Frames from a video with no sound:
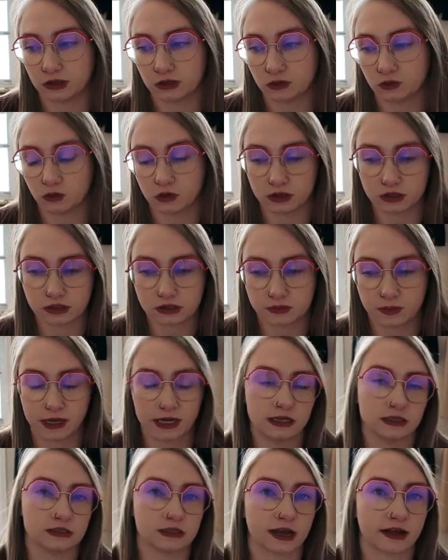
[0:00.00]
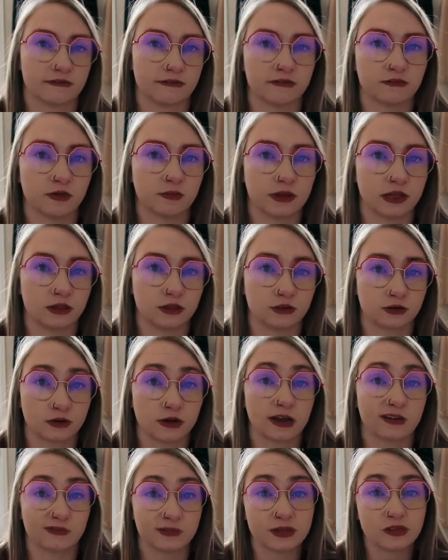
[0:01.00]
of the worst pains I have ever been through,
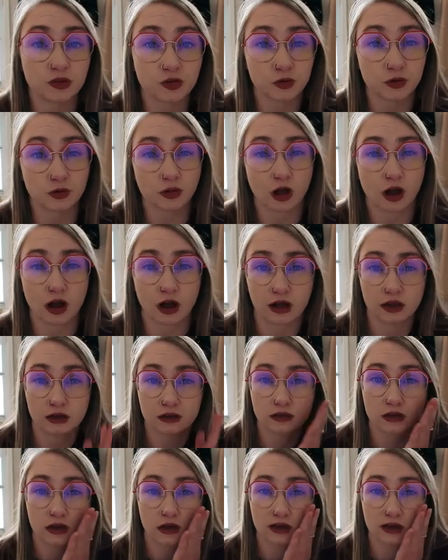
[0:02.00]
and I've been through a lot,